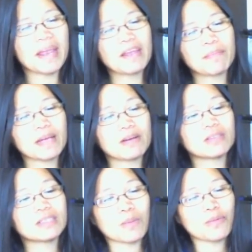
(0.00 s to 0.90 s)
if I go
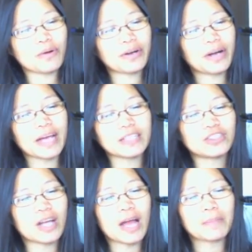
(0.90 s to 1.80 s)
somewhere,
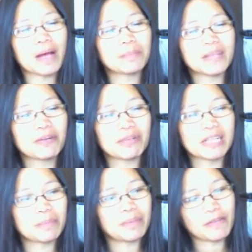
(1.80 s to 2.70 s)
I'm not
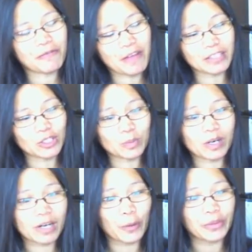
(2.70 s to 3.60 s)
really big fans of
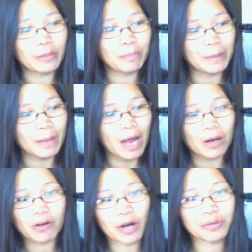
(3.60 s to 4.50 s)
crowded
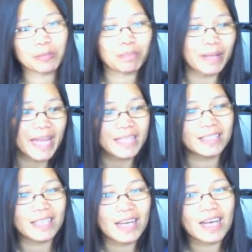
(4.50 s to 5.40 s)

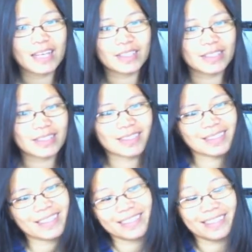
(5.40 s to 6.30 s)
place, because
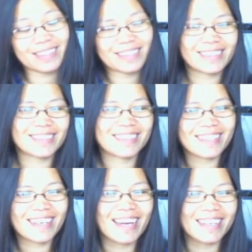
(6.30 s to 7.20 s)
you know
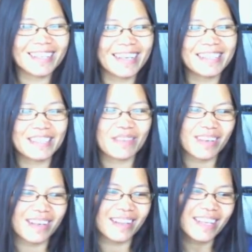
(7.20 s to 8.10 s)
I like some
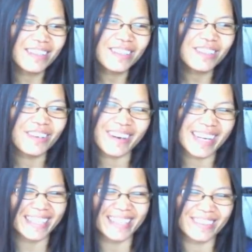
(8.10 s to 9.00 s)
little
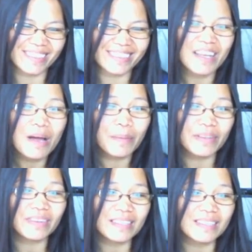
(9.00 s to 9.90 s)
quiet.
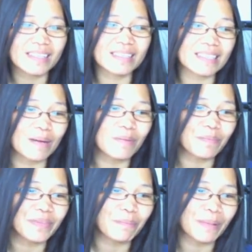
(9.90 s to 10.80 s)
But they said some
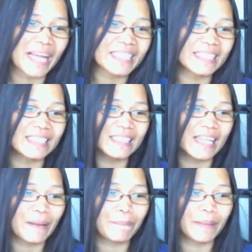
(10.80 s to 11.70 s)
of the place in
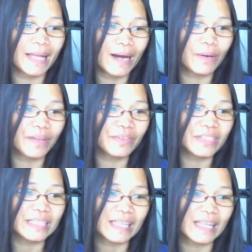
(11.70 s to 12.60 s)
like Palawan,
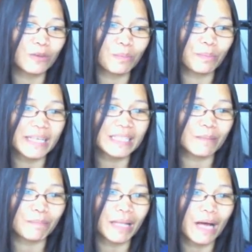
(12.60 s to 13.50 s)
there's a lot of place
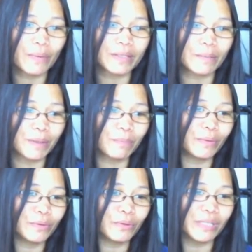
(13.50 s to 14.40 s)
in Palawan that
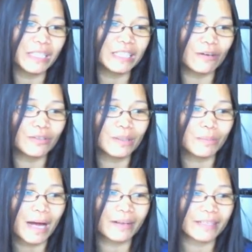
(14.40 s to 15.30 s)
people don't really knows
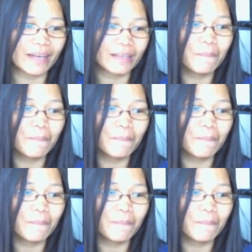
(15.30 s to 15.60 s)
about yet.